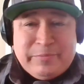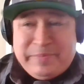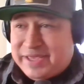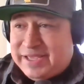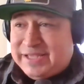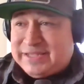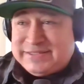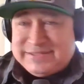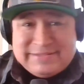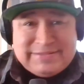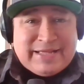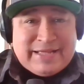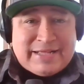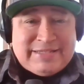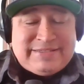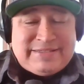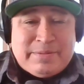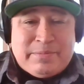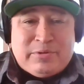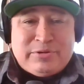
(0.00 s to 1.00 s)
because
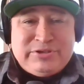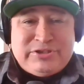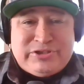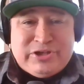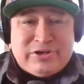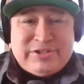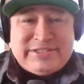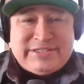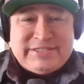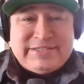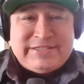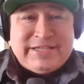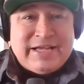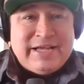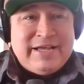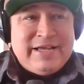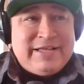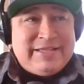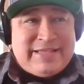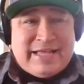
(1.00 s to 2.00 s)
that's the most jerseys
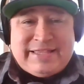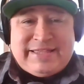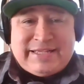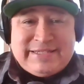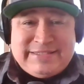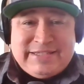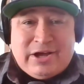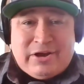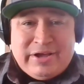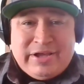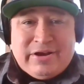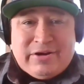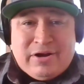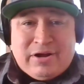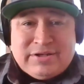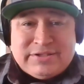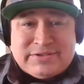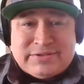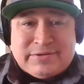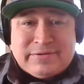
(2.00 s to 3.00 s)
that they sell here
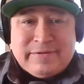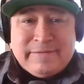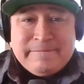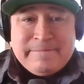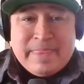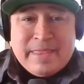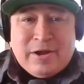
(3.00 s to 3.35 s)
also.